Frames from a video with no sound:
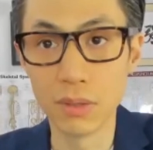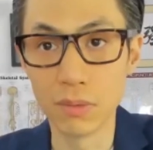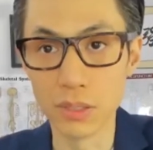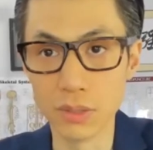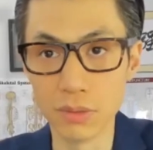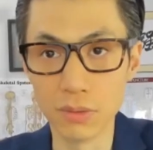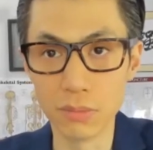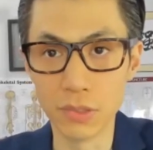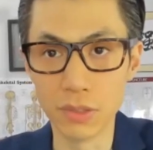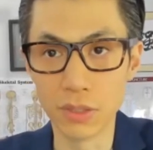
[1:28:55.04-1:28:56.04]
where you
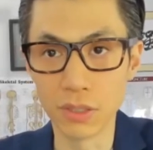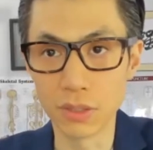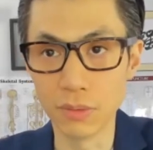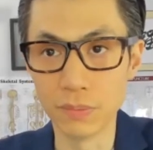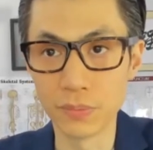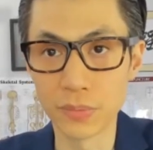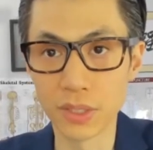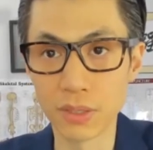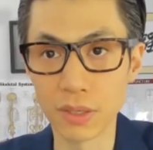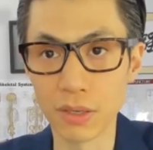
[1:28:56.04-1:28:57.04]
want to go.
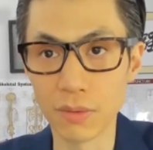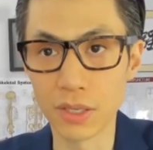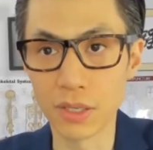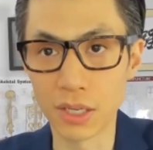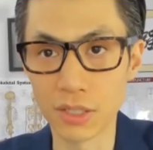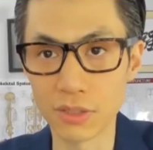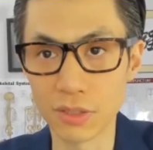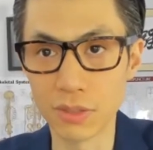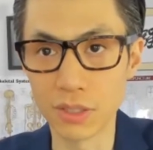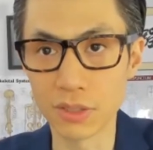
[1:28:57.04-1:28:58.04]
You know, that answers
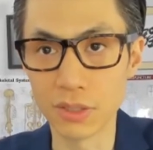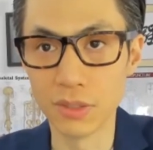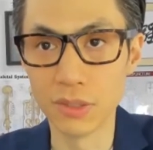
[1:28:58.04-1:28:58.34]
your question.